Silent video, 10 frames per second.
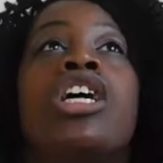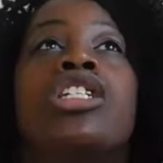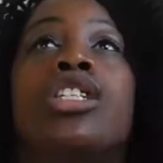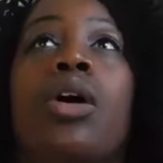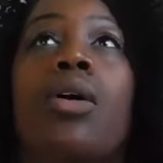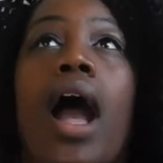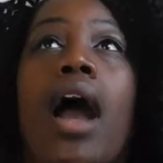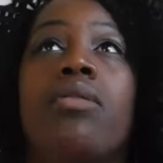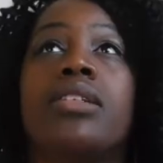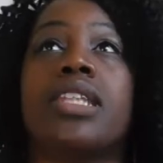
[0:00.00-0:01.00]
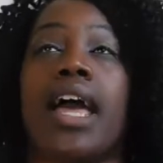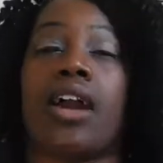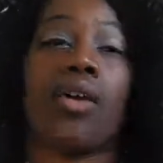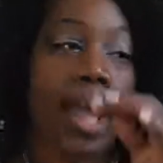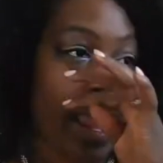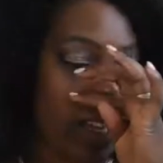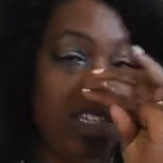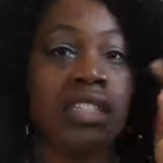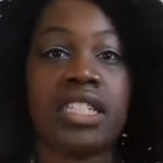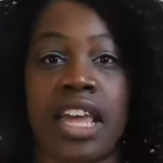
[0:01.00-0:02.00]
So I was like, okay,
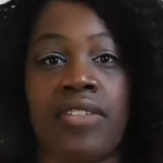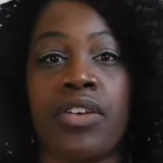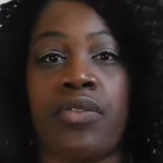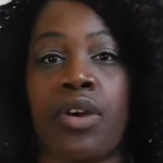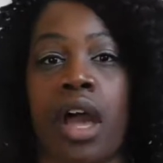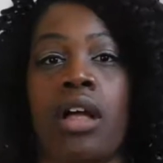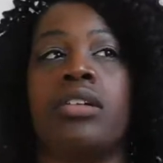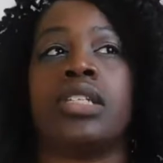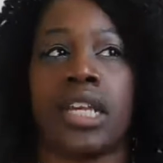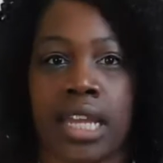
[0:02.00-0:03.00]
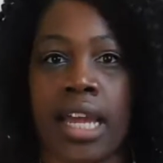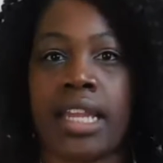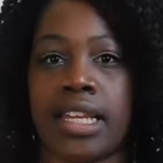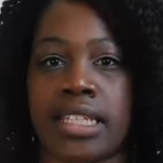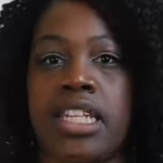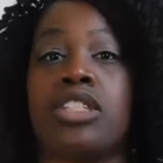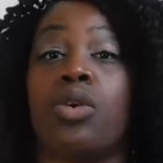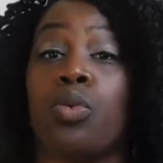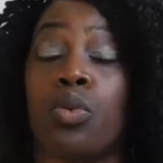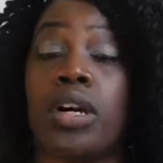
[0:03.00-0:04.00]
$74.98
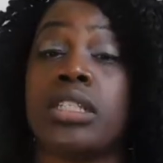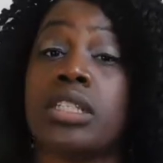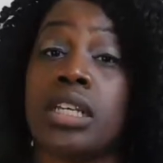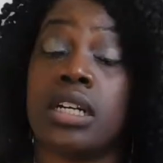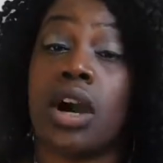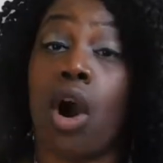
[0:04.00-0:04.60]
was the